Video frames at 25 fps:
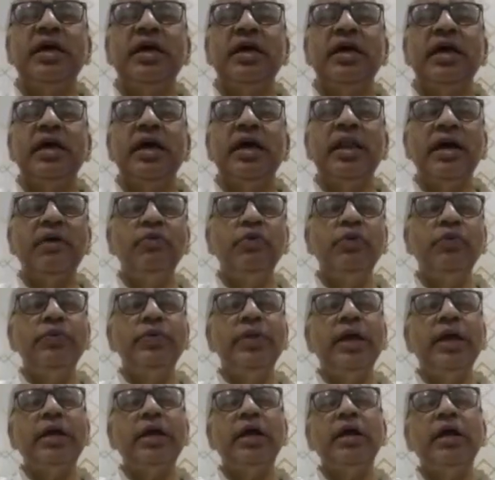And how do we
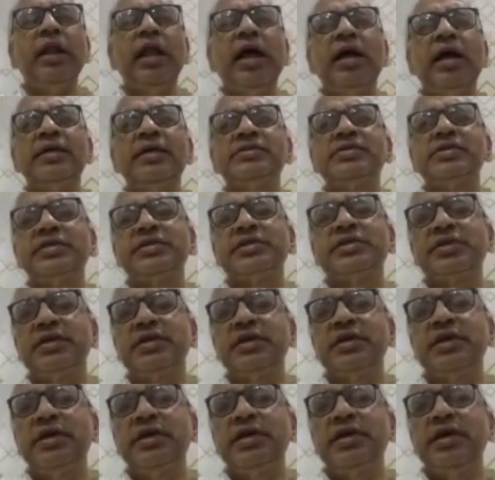recognize it?
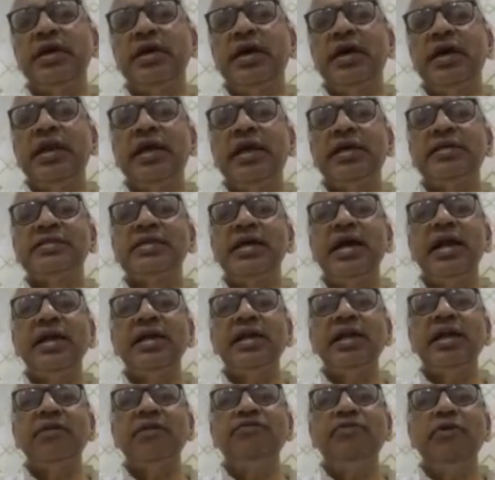An
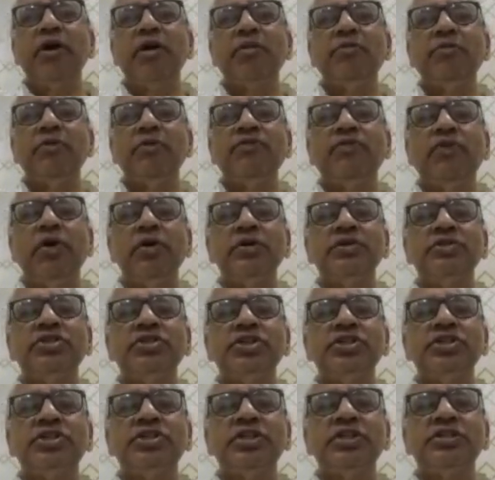exalted form of
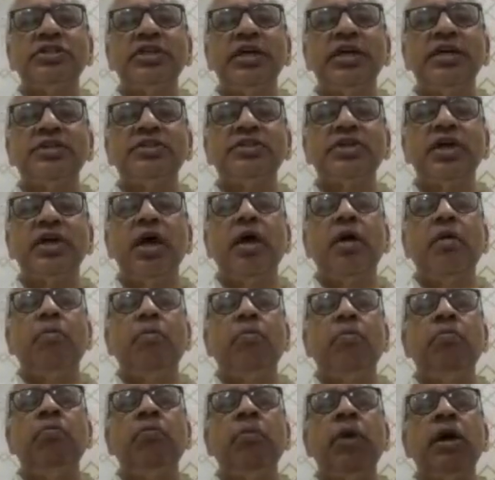consciousness has
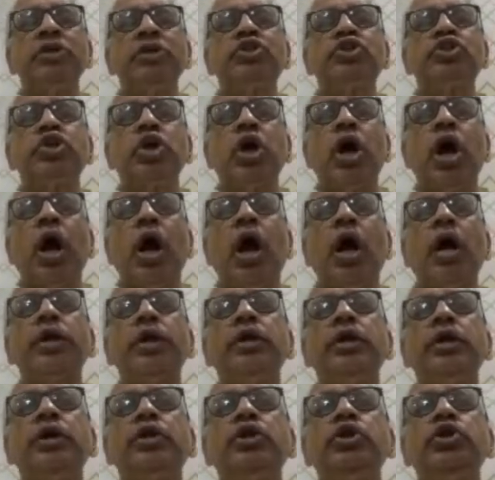much
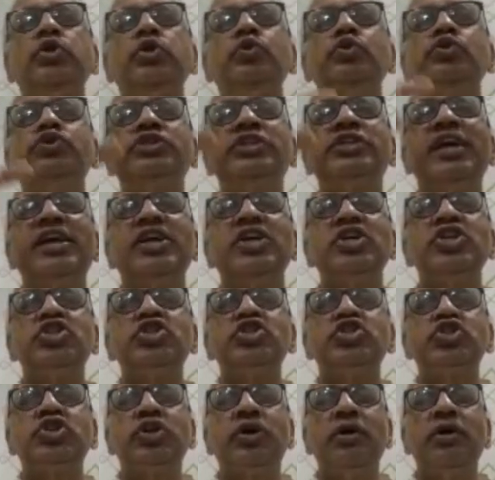higher
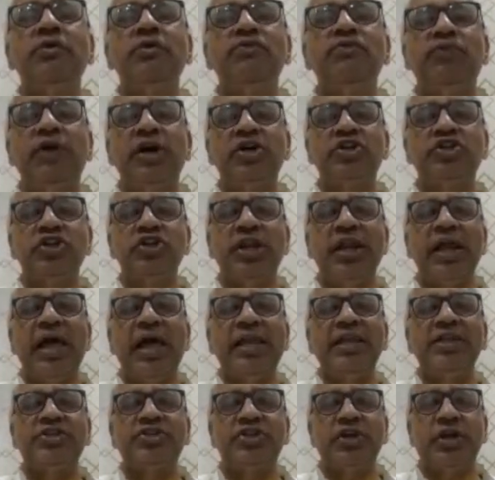usage,
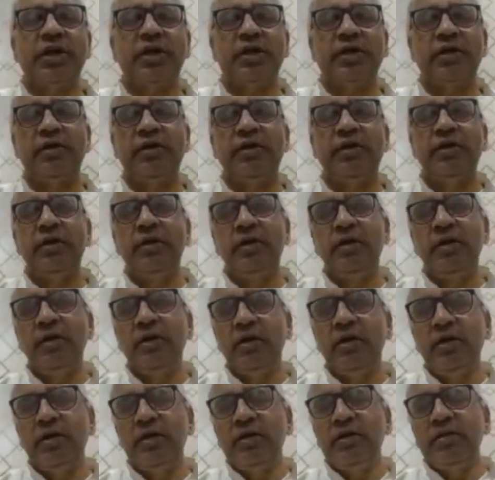functionality.
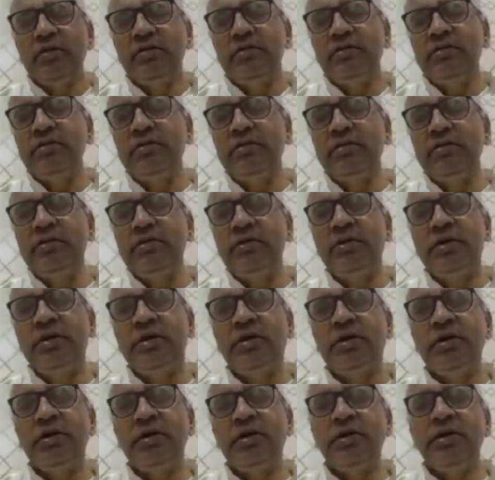
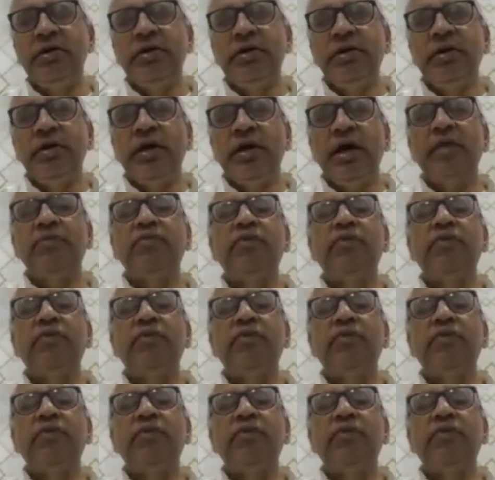And